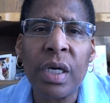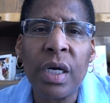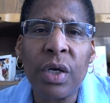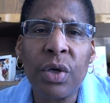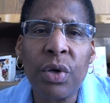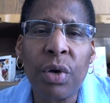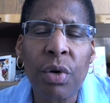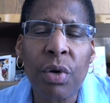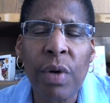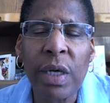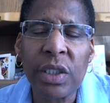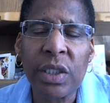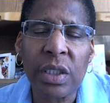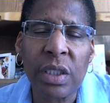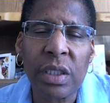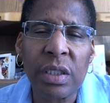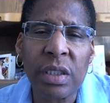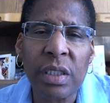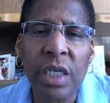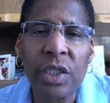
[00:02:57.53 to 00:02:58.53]
your
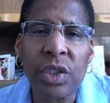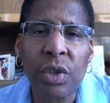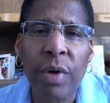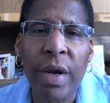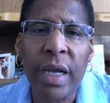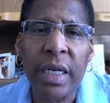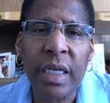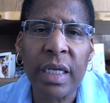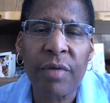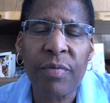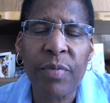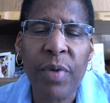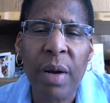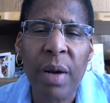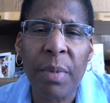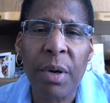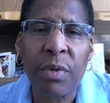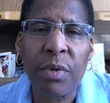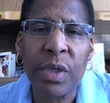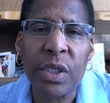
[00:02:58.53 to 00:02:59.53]
questions. That's great to have
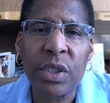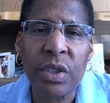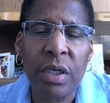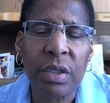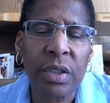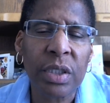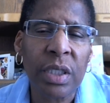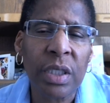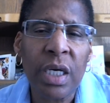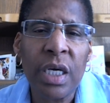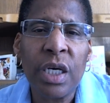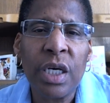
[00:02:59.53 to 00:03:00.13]
primary research.